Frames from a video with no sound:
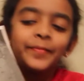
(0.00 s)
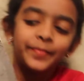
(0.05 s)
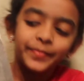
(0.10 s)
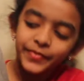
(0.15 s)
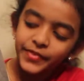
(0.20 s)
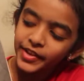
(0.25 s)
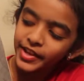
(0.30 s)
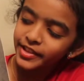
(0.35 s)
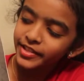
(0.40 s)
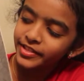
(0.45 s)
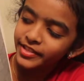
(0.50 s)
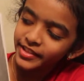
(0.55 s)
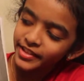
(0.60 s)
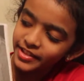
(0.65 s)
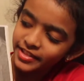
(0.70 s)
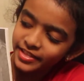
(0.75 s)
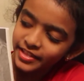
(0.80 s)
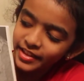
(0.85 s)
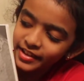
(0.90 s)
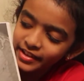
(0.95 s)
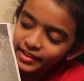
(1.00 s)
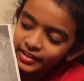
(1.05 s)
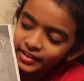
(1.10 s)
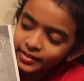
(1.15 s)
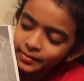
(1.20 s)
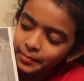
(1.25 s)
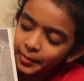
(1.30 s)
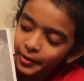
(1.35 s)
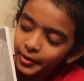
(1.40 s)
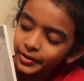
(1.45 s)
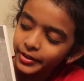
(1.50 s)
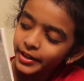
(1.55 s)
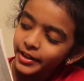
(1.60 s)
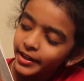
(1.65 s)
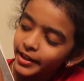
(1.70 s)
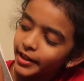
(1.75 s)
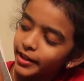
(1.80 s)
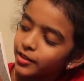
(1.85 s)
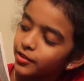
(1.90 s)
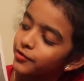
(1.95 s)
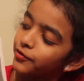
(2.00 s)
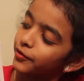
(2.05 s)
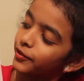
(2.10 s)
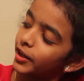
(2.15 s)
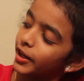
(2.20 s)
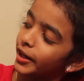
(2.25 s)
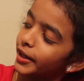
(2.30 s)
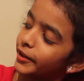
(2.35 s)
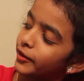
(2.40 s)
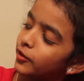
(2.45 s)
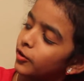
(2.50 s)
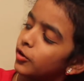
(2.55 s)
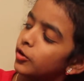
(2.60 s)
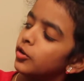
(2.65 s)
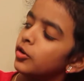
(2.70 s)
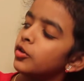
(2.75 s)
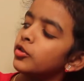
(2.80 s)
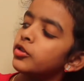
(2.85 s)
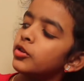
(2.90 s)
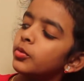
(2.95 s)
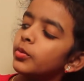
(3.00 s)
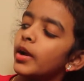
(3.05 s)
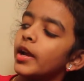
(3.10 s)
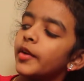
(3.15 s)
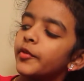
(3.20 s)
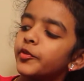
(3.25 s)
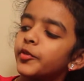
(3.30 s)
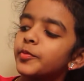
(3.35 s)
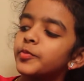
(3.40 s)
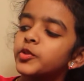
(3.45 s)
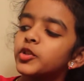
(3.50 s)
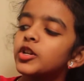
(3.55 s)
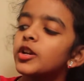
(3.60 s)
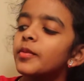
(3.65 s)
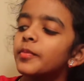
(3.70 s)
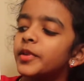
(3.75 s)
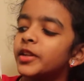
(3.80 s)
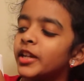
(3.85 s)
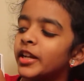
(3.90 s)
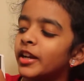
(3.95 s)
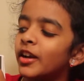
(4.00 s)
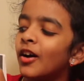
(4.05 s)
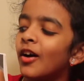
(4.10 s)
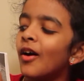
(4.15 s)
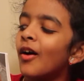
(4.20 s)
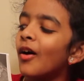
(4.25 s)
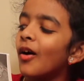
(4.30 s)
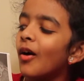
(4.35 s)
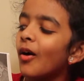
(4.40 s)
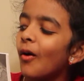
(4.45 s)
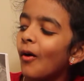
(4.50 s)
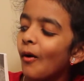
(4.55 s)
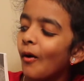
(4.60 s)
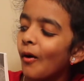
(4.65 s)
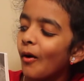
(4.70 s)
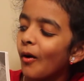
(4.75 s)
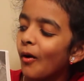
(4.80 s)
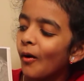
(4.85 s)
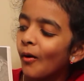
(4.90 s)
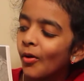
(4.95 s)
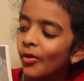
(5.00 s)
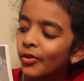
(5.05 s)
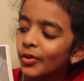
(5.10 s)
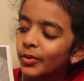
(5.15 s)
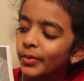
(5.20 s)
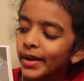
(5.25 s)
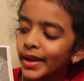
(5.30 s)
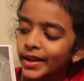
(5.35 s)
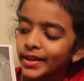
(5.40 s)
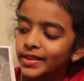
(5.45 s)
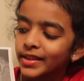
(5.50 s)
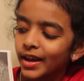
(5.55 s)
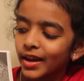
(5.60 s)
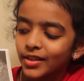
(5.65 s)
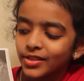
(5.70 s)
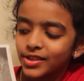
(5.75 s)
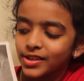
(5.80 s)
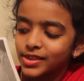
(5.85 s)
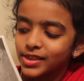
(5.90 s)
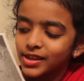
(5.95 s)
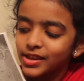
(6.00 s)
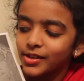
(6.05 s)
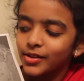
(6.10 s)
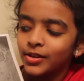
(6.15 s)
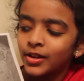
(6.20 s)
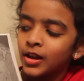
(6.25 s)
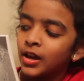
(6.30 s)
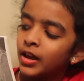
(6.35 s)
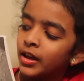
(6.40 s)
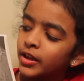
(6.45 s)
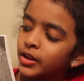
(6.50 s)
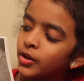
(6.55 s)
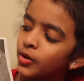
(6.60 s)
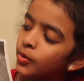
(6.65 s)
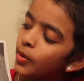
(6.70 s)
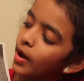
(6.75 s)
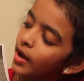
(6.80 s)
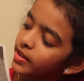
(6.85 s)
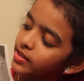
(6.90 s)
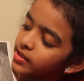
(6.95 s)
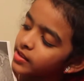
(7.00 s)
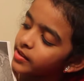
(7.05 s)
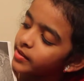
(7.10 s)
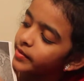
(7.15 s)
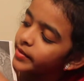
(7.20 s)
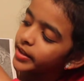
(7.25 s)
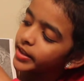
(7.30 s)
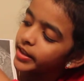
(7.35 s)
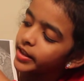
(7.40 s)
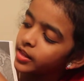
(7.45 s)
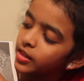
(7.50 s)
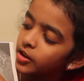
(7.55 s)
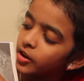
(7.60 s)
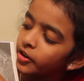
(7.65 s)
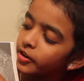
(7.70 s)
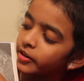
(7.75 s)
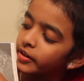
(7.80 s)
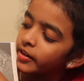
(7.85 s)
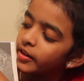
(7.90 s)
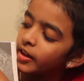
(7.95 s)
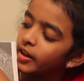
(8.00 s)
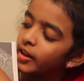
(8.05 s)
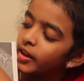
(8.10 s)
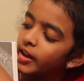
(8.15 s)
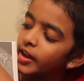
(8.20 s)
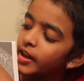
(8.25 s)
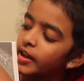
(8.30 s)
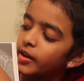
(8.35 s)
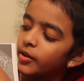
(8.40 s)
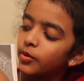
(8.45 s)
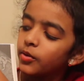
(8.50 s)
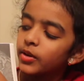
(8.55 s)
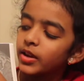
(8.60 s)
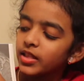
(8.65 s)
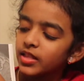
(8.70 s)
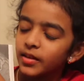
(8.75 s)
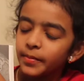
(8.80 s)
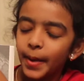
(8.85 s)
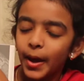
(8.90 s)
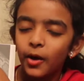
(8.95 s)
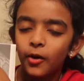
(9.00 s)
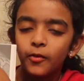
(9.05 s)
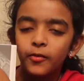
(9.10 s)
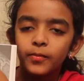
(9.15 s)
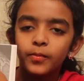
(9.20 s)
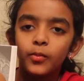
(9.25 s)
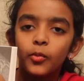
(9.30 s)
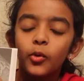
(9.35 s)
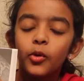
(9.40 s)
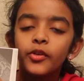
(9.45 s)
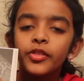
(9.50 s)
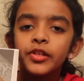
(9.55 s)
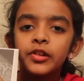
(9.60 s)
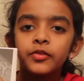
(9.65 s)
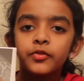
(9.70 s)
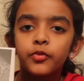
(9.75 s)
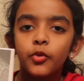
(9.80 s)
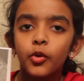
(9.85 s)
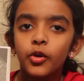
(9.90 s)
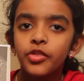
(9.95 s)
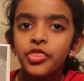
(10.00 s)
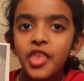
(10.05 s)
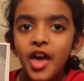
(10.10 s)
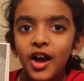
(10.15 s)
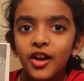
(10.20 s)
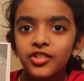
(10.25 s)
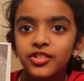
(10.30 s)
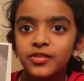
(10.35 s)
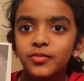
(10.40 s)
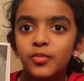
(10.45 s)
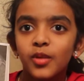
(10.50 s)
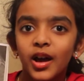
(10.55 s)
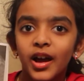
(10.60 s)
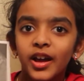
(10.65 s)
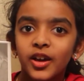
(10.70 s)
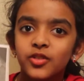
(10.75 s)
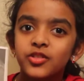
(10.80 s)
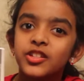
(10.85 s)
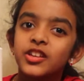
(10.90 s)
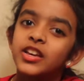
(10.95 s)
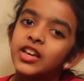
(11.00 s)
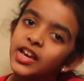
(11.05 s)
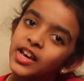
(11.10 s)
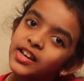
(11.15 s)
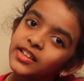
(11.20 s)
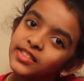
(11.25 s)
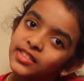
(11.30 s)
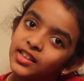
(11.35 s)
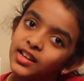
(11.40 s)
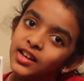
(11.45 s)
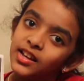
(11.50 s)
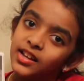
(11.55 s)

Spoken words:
this is the Hindenburg. It's flying all the way from Germany, all the way down to the U.S. It was about more than 4,000 miles. It's